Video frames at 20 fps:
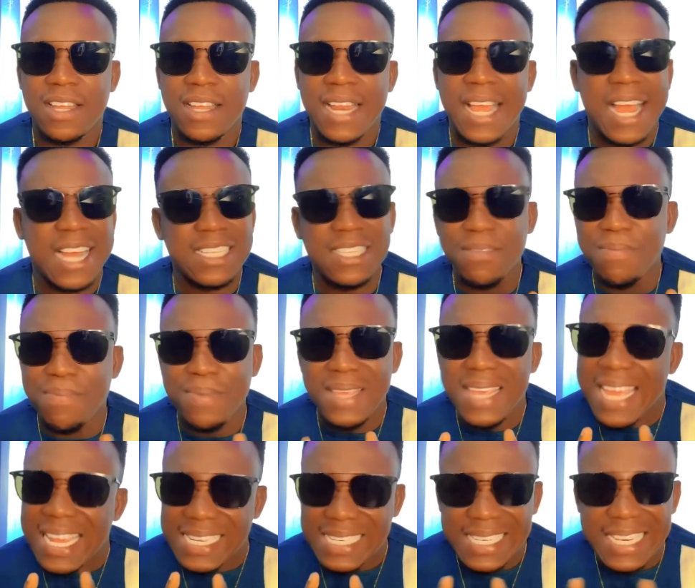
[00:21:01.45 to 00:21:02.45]
There hasn't
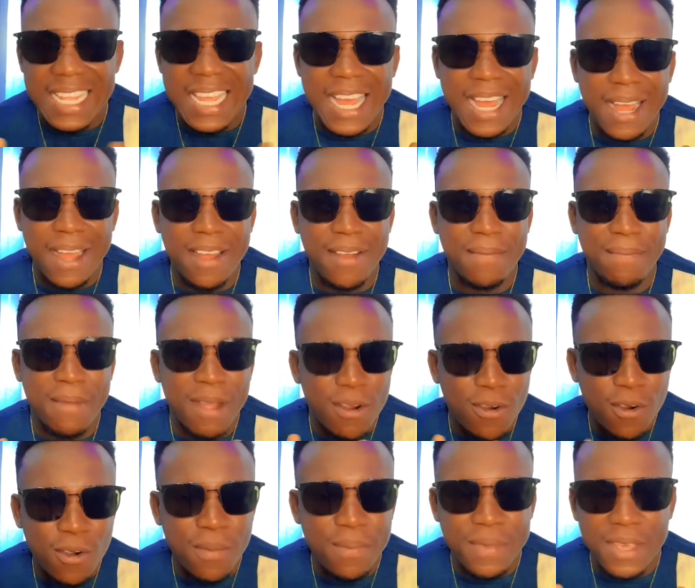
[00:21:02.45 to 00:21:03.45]
been a day ma
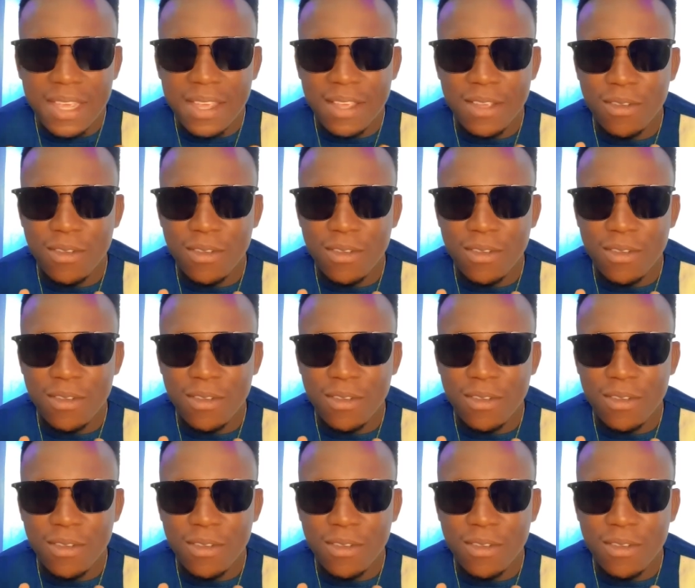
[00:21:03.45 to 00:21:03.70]
call me